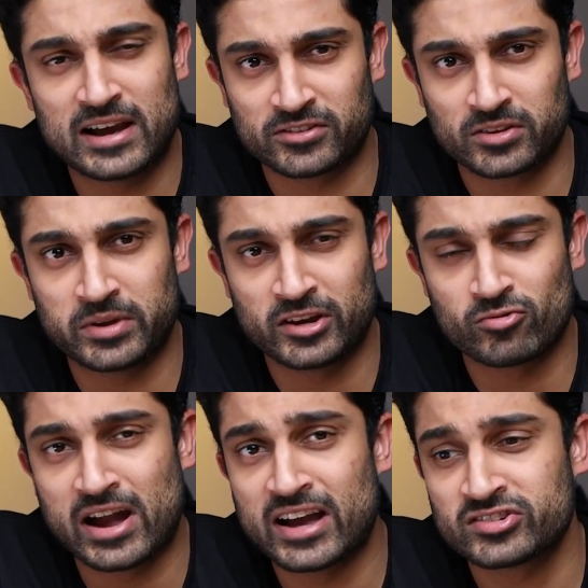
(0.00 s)
After the big
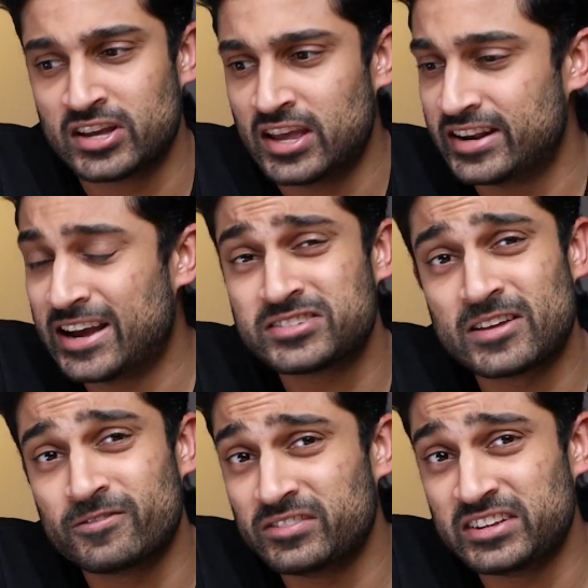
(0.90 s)
crash. And now it's
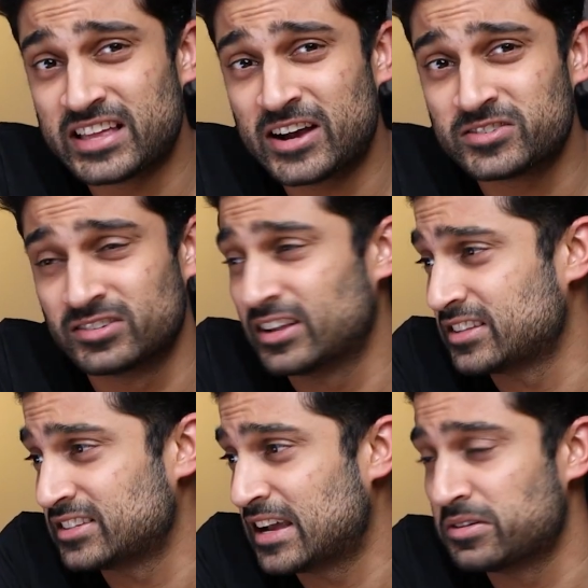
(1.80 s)
at $50,000
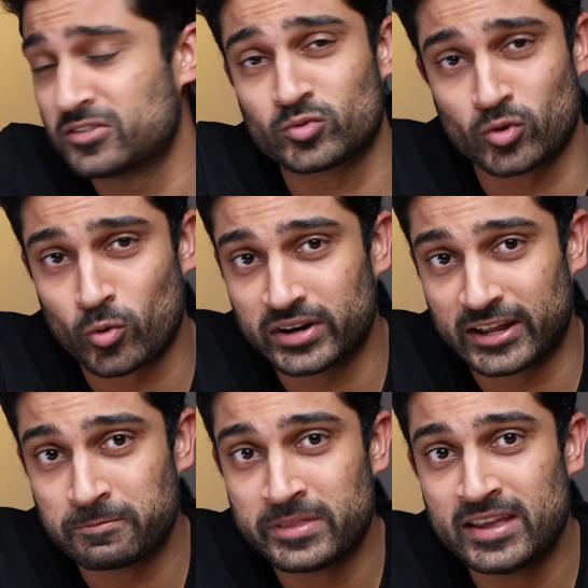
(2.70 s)
at the time of this recording.